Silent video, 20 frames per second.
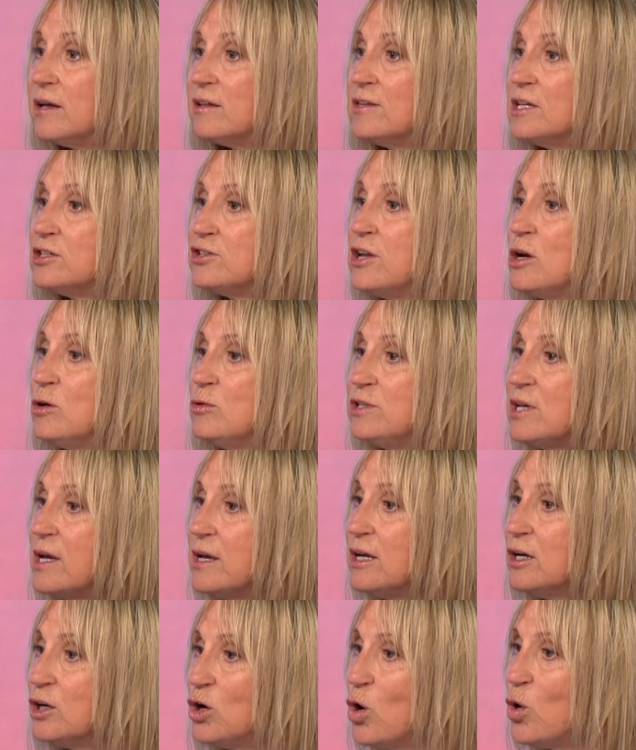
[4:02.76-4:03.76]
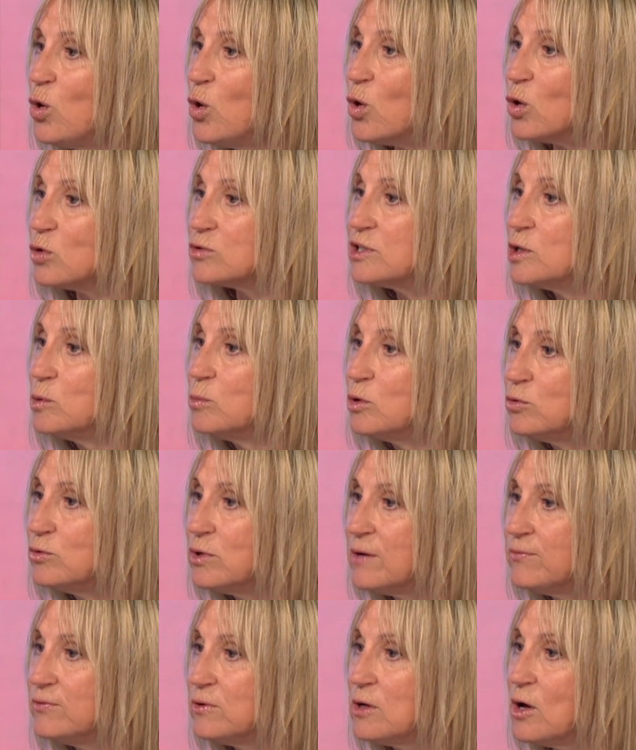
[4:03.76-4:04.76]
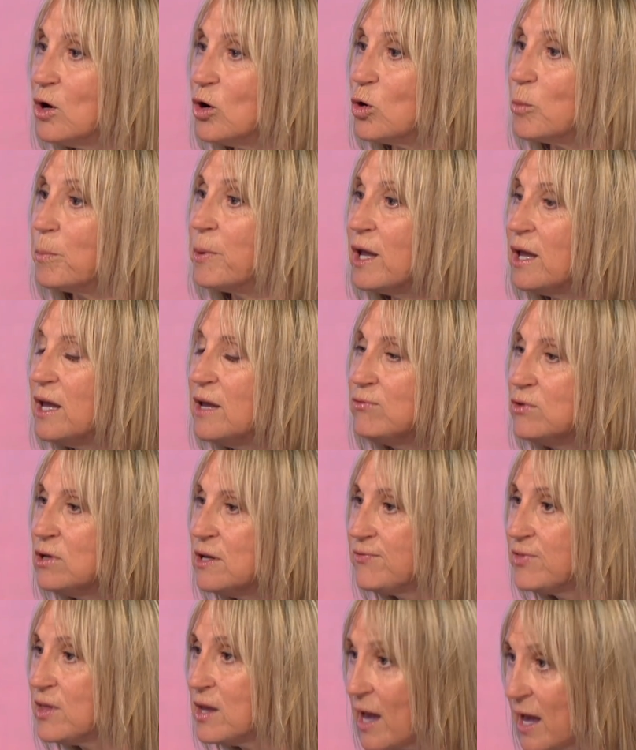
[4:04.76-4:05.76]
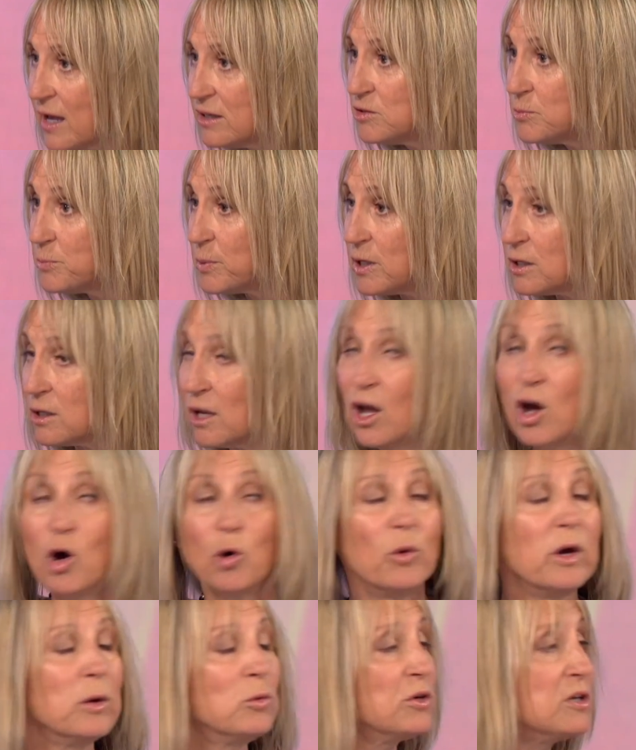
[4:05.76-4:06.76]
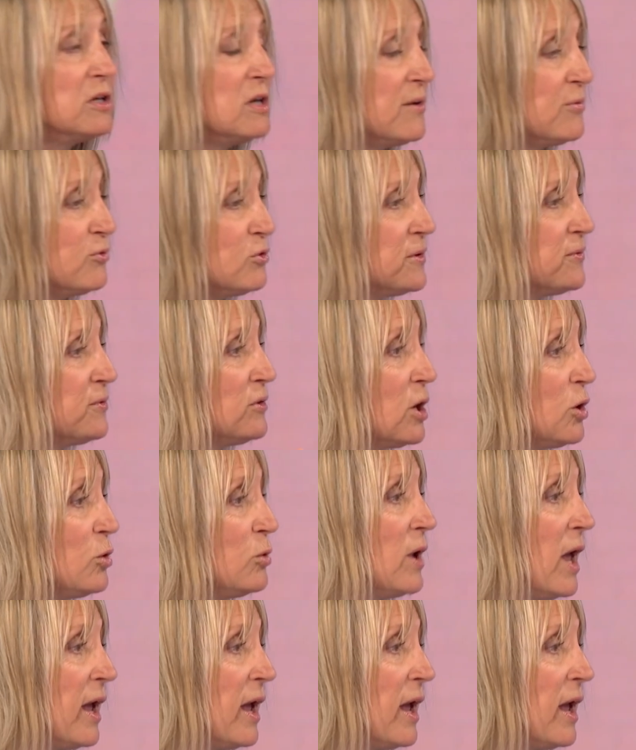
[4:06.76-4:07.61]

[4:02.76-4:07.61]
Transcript: and there's no day in court so we'll never know. We'll but never even know. if there had been, we would never have known